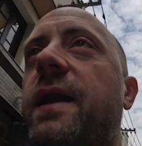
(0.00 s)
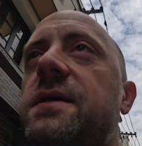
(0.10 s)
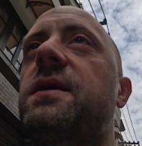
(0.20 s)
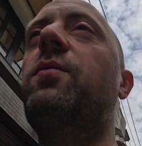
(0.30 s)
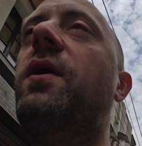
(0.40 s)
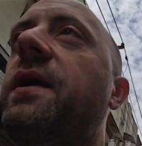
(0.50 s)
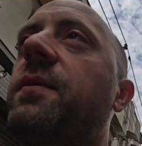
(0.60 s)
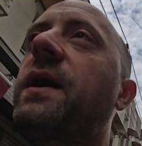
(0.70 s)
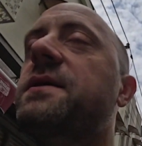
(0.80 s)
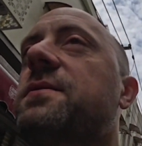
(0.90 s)
And as I'm
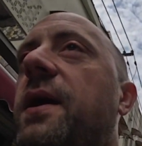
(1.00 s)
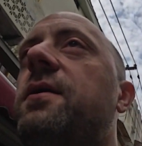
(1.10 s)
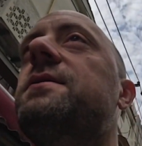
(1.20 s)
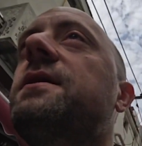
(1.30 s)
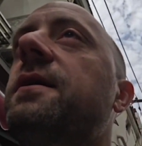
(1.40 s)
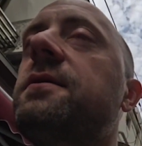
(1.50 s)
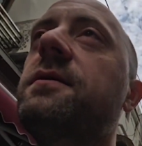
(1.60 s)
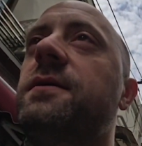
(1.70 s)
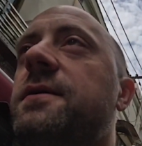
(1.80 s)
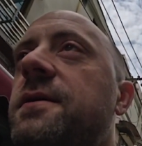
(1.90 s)
walking back to my
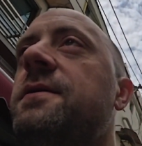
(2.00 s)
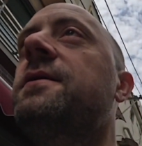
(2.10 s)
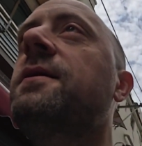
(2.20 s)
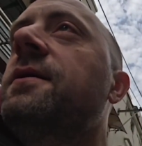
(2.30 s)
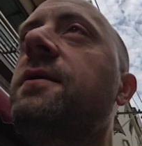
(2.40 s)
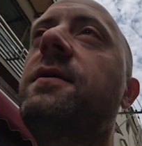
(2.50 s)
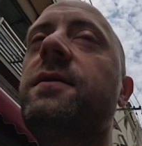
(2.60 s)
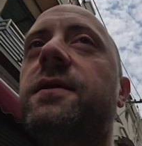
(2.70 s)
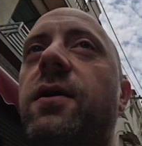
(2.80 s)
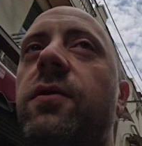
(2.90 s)
hotel,
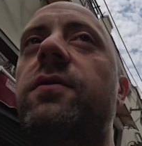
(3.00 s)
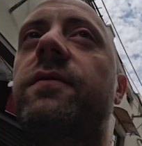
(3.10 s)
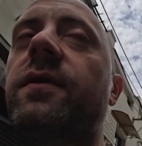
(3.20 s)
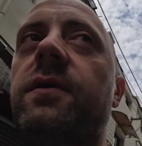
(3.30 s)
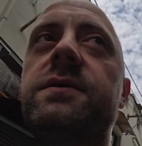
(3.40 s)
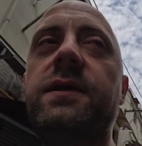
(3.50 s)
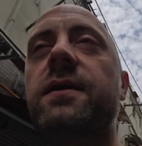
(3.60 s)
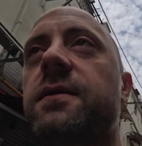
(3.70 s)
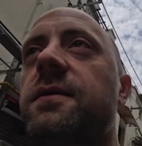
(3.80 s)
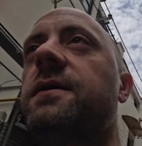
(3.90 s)
the owner of the
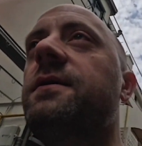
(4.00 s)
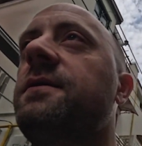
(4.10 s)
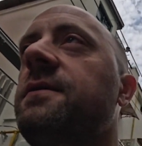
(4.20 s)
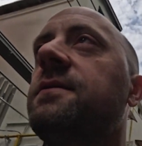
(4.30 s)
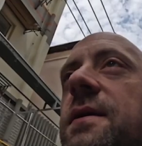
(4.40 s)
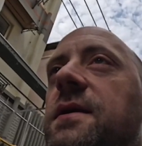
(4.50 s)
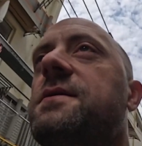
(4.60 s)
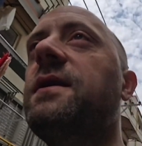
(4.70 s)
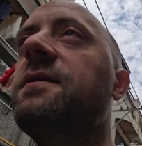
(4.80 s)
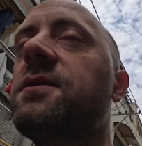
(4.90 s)
hotel
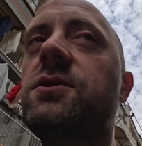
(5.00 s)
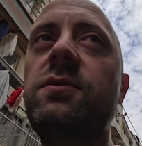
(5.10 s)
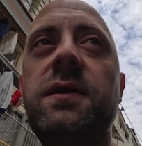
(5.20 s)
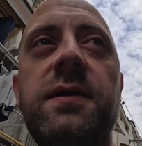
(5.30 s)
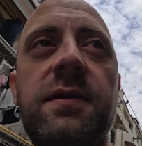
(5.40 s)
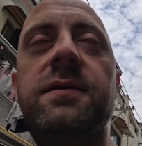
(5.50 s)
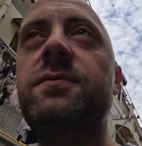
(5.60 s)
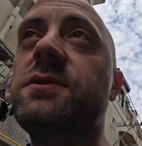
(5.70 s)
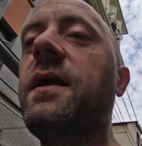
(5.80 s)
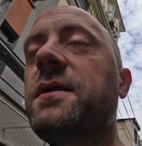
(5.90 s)
is in the street,
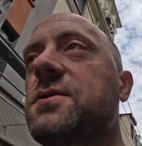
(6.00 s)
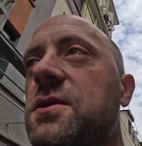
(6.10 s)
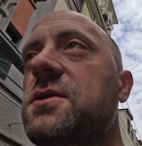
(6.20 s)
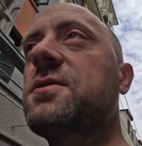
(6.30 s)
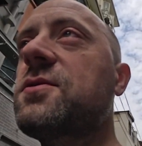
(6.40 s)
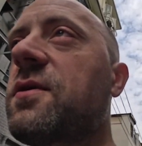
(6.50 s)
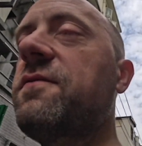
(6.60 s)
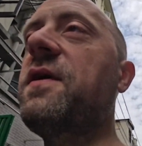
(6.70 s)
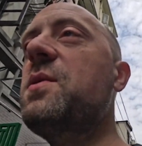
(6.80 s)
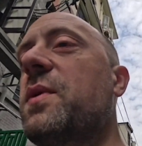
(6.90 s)
and he's just
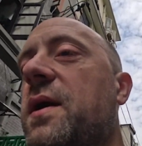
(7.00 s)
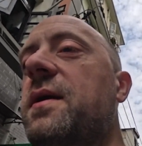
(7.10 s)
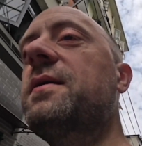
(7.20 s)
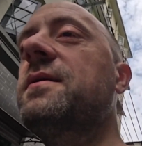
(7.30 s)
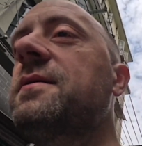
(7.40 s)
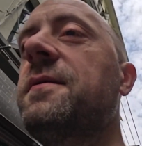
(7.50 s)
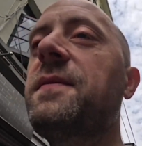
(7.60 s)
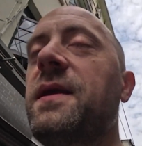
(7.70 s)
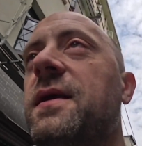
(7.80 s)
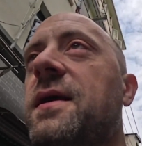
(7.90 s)
sort of vaping.
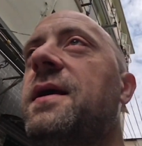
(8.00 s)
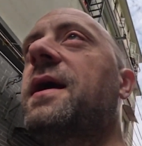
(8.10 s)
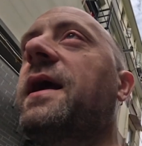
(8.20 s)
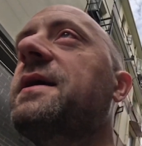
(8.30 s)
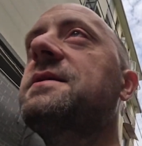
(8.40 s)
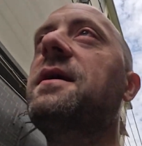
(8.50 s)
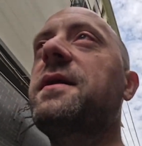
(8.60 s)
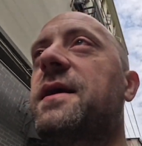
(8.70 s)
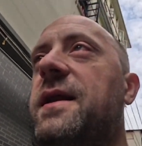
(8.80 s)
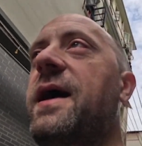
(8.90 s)
And I could
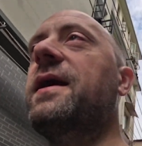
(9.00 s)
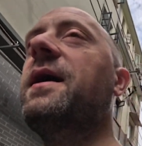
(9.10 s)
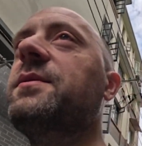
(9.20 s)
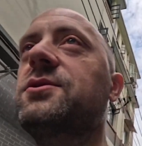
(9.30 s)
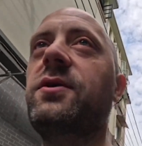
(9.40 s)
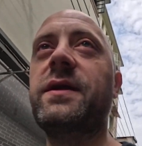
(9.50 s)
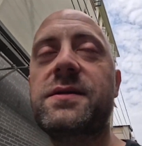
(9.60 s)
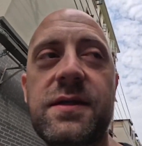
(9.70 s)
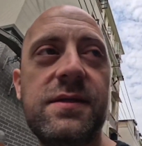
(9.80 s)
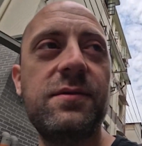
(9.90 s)
tell he had had a couple of
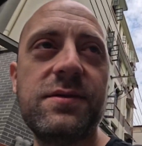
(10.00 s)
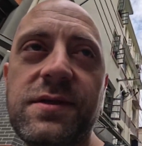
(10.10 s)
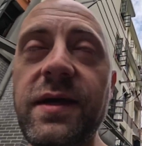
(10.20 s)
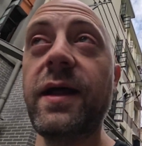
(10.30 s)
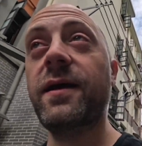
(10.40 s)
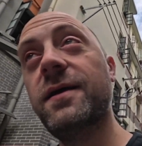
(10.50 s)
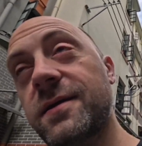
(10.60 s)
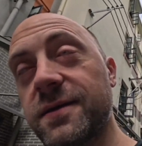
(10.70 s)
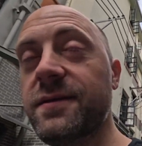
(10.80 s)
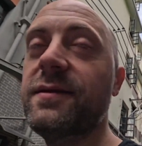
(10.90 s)
drinks because he was just kind
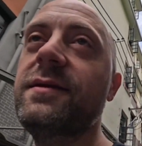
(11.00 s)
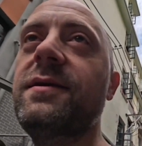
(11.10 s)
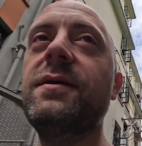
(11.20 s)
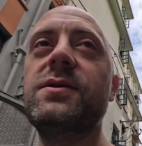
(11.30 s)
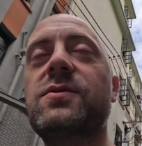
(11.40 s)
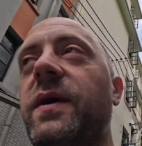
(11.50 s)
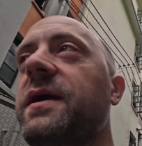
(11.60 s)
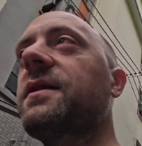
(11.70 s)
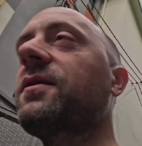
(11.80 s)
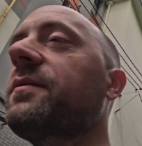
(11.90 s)
of
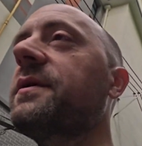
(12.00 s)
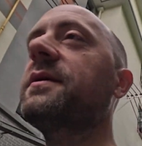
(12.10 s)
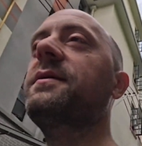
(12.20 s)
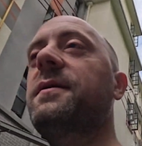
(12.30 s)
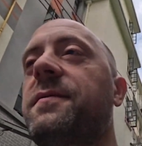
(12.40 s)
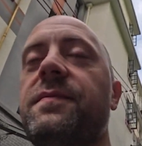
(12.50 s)
swaying a little bit.